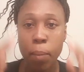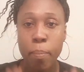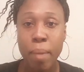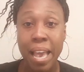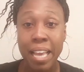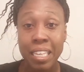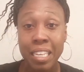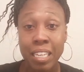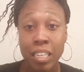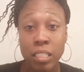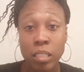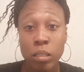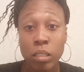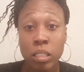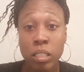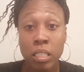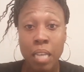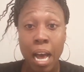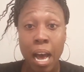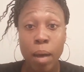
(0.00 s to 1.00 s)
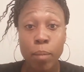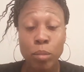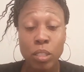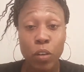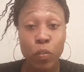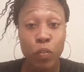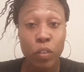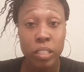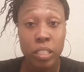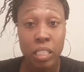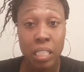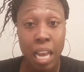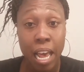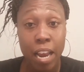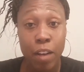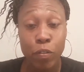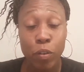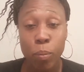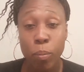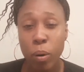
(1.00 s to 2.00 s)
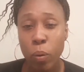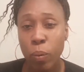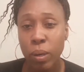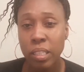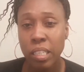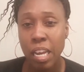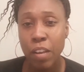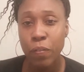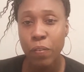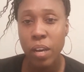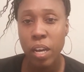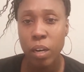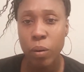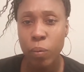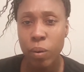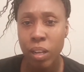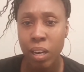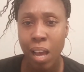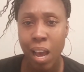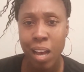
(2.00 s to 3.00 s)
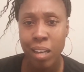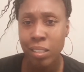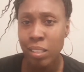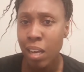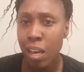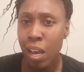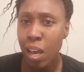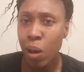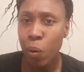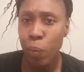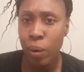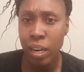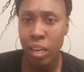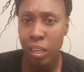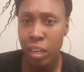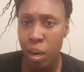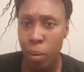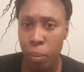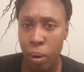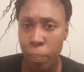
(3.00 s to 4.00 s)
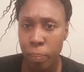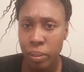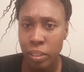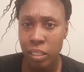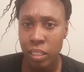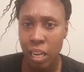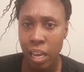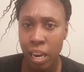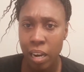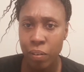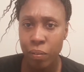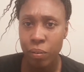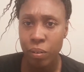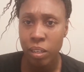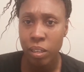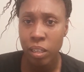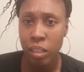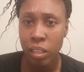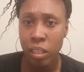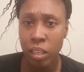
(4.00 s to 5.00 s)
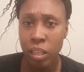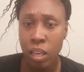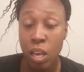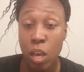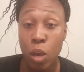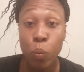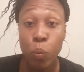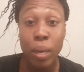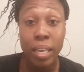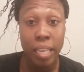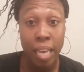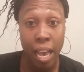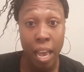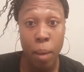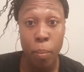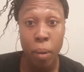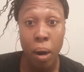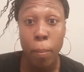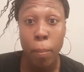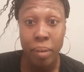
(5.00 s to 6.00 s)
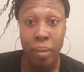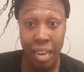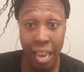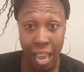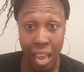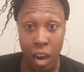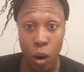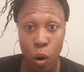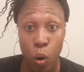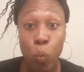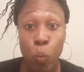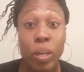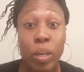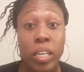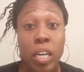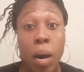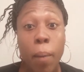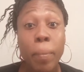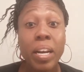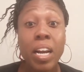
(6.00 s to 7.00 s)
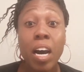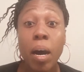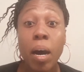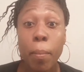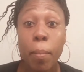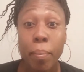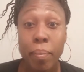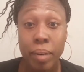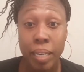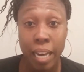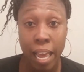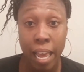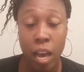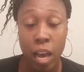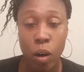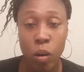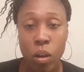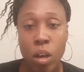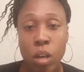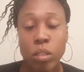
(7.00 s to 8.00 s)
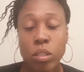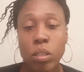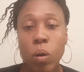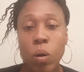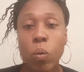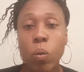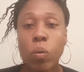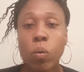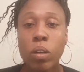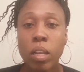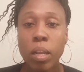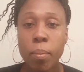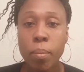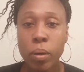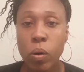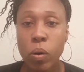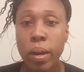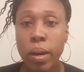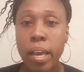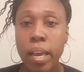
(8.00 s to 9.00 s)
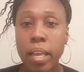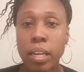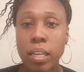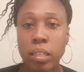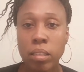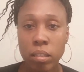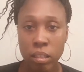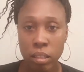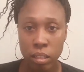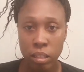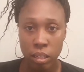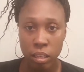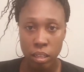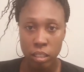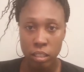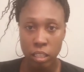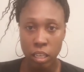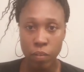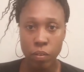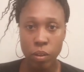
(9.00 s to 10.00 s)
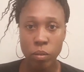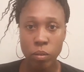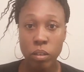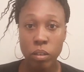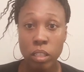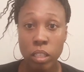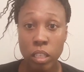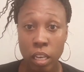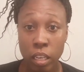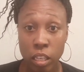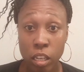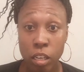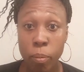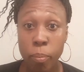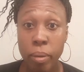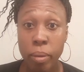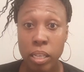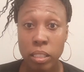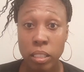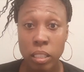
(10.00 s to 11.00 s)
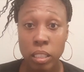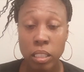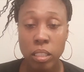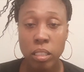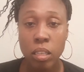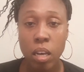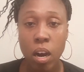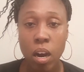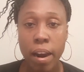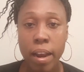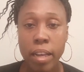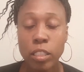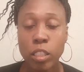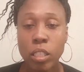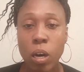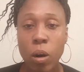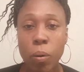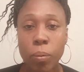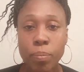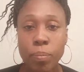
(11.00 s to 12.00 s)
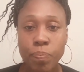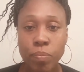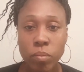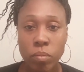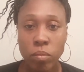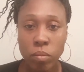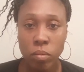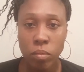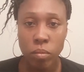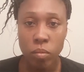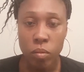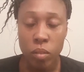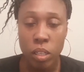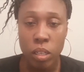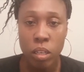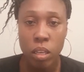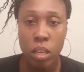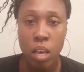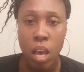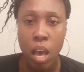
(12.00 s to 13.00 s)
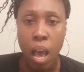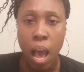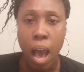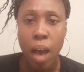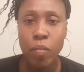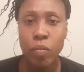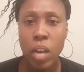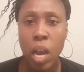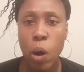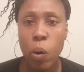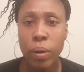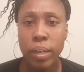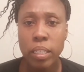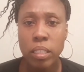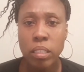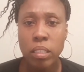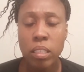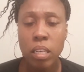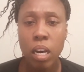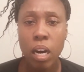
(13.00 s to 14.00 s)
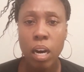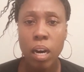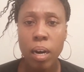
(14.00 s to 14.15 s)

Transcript: back in the times of slavery. But what they fail to realize, we didn't come up in slavery. We came up now. We coming up now. So let me go ahead and give you the business. All right. So I've noticed